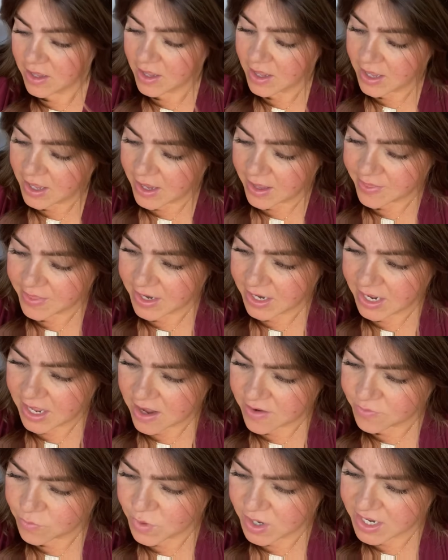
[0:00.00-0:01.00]
And then I
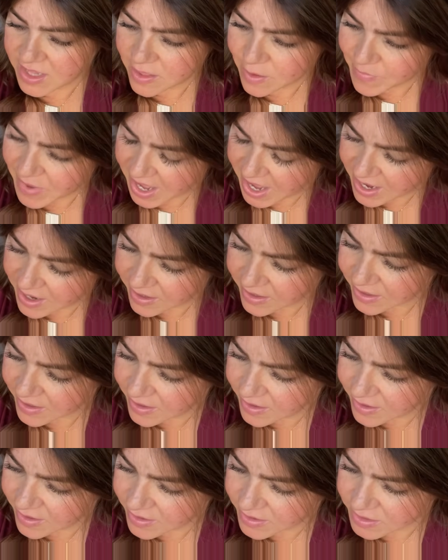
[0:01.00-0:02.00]
have one in the back.
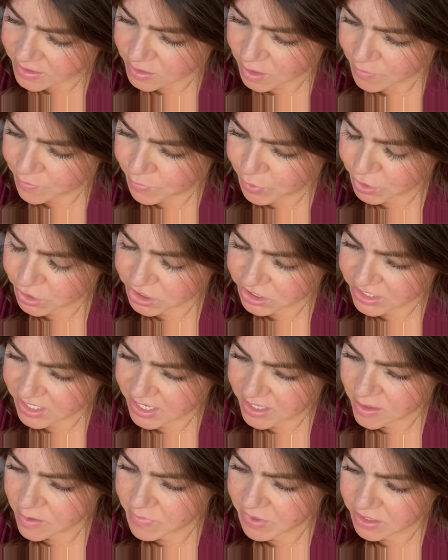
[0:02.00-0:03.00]
So I pushed it
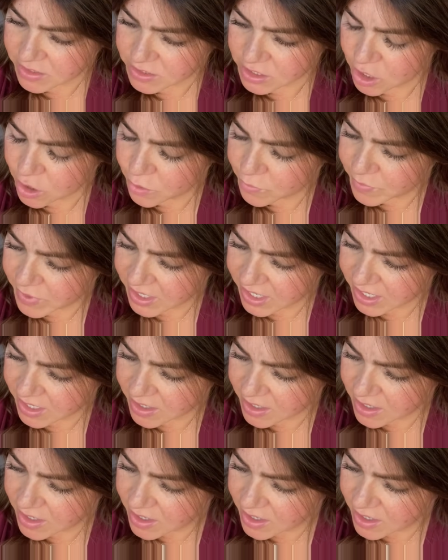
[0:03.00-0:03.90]
in the middle to open it.